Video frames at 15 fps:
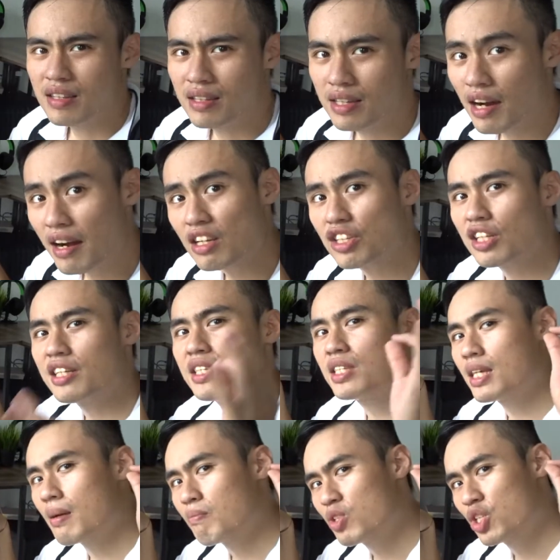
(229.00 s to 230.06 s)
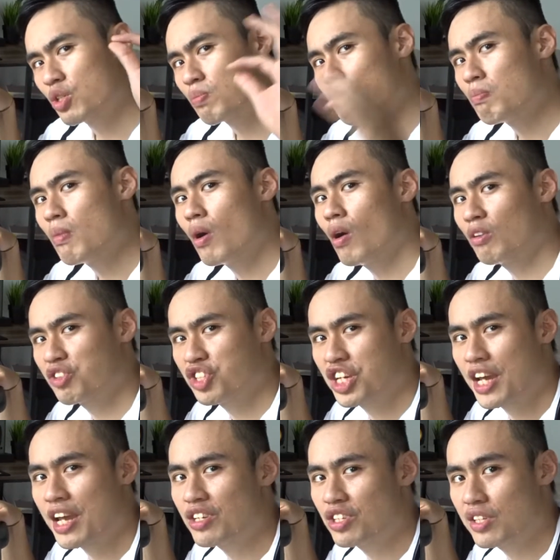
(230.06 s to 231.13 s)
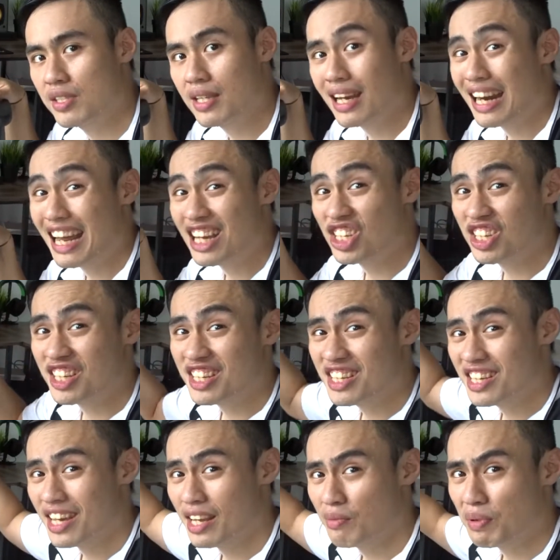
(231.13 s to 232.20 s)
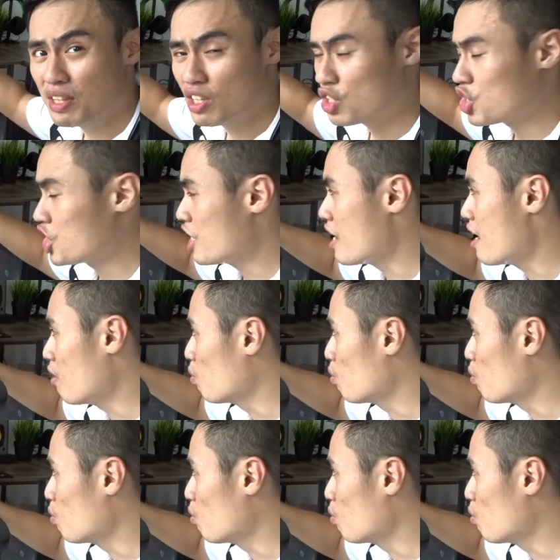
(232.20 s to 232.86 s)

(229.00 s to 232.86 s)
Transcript: There are actually some small changes that I actually did with the chair,